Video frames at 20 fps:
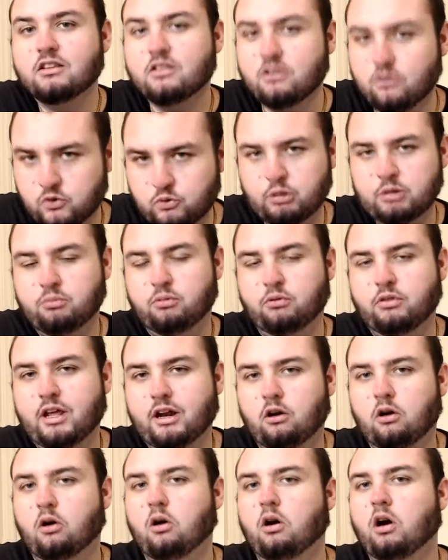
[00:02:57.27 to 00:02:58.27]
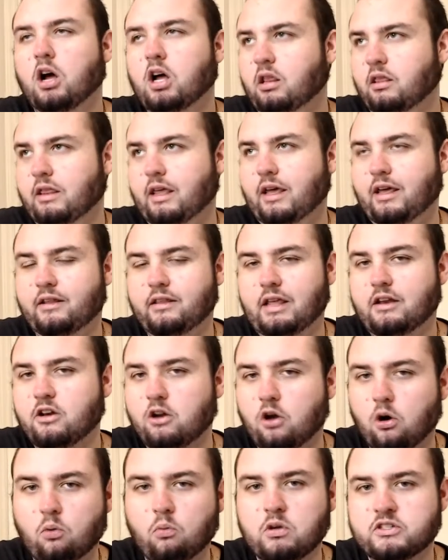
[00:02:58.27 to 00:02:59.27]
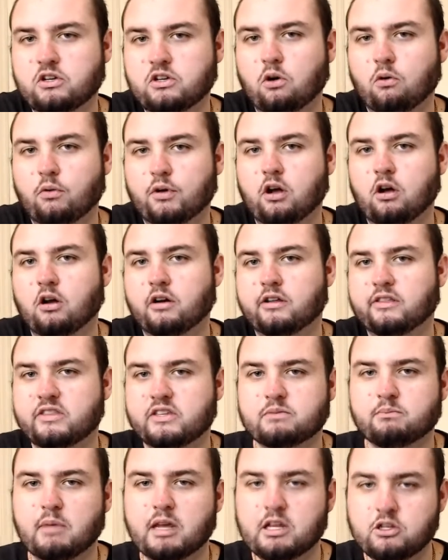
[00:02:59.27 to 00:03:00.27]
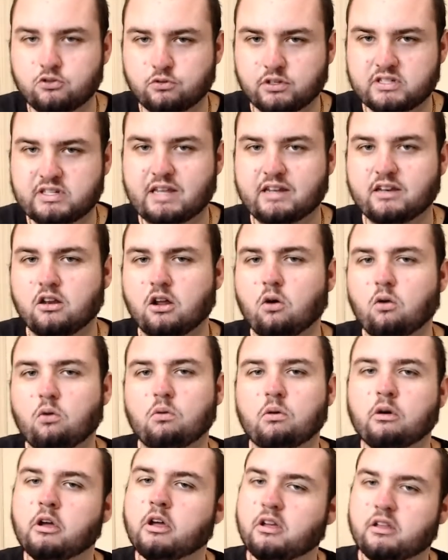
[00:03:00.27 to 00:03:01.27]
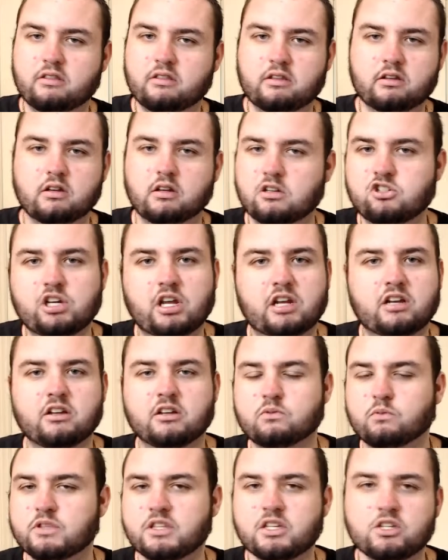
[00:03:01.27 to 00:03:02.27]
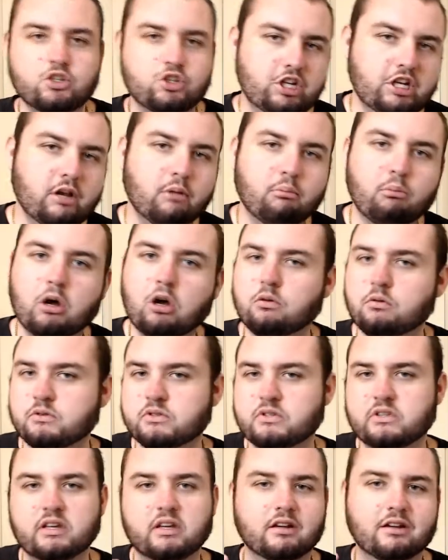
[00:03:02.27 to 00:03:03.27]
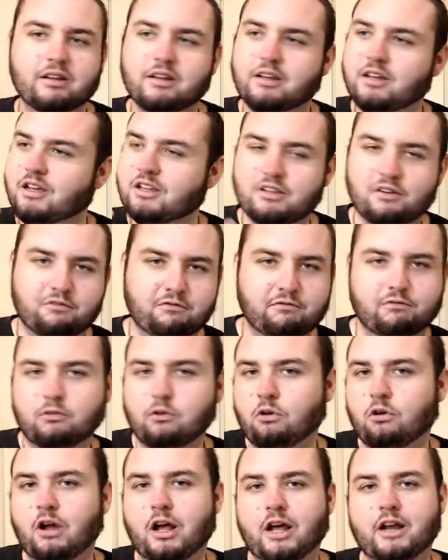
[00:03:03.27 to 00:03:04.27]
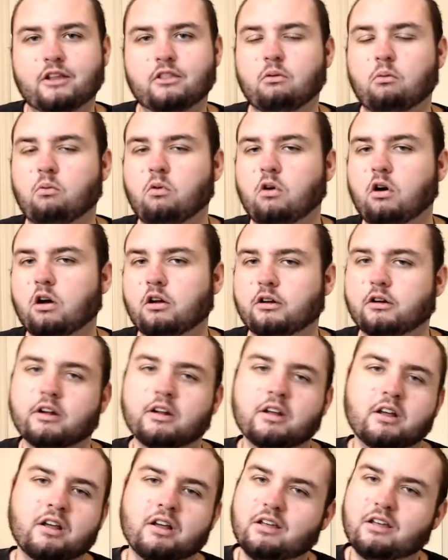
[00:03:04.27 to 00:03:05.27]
There's people that are that know what's going on in this matrix, that know the agendas with the GMOs, the fluoride in the water,